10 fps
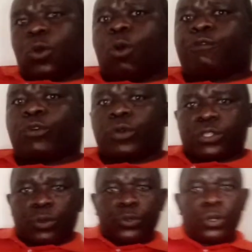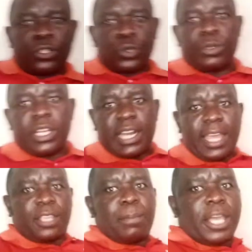Of course, you will not swing
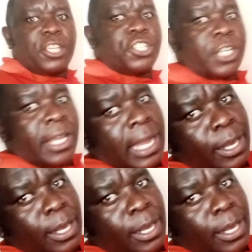like my chair.